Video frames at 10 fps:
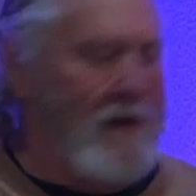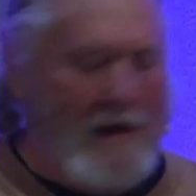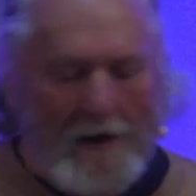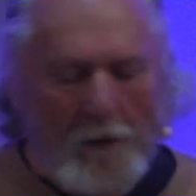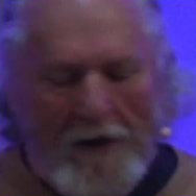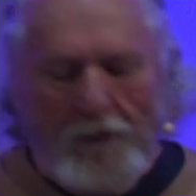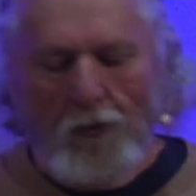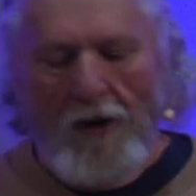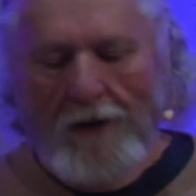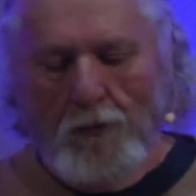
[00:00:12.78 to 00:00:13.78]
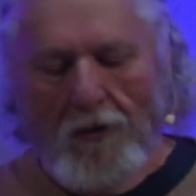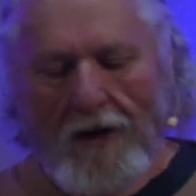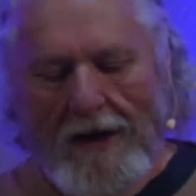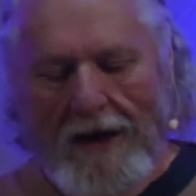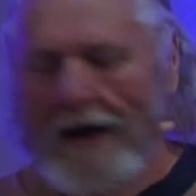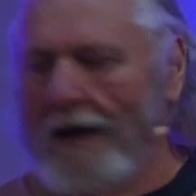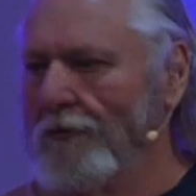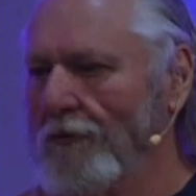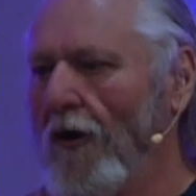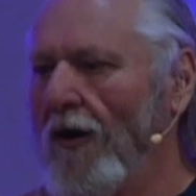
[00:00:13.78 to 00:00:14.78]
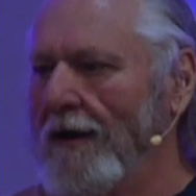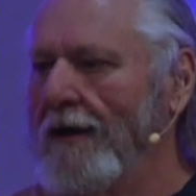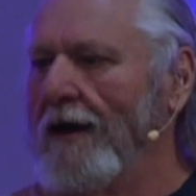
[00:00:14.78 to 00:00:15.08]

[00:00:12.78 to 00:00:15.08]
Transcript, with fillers: at a restaurant where I had gone in